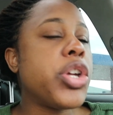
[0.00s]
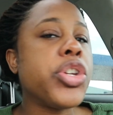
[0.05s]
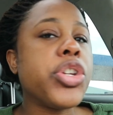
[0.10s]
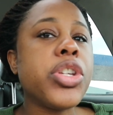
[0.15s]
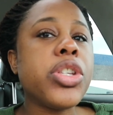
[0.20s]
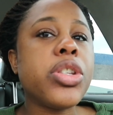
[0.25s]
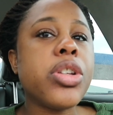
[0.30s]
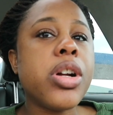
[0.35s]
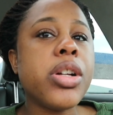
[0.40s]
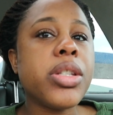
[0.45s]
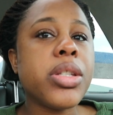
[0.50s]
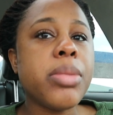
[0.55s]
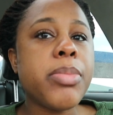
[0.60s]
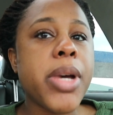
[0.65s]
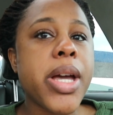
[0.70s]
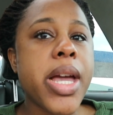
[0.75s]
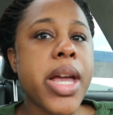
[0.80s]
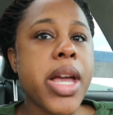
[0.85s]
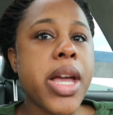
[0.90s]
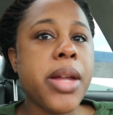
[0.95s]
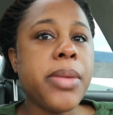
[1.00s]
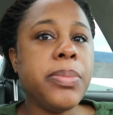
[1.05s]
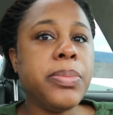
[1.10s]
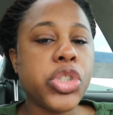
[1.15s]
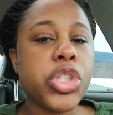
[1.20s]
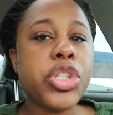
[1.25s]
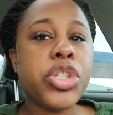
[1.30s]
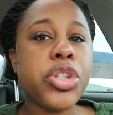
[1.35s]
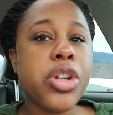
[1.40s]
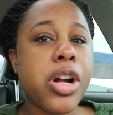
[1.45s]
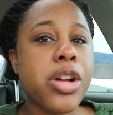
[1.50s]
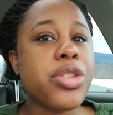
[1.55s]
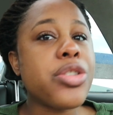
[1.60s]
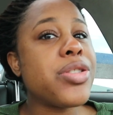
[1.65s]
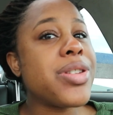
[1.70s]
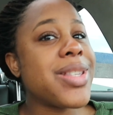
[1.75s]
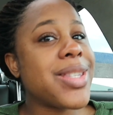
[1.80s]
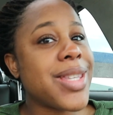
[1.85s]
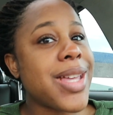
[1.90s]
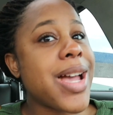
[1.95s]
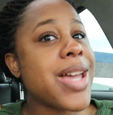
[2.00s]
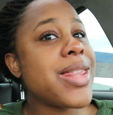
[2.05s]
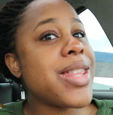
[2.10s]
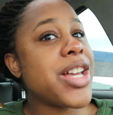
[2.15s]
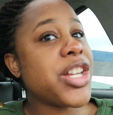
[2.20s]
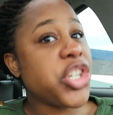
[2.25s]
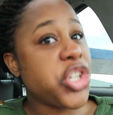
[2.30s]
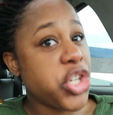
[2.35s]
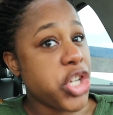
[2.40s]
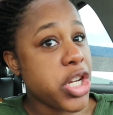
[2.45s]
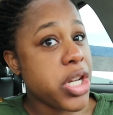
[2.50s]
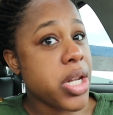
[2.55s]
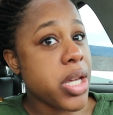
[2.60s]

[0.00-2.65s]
she starts on my head. She starts on the side that she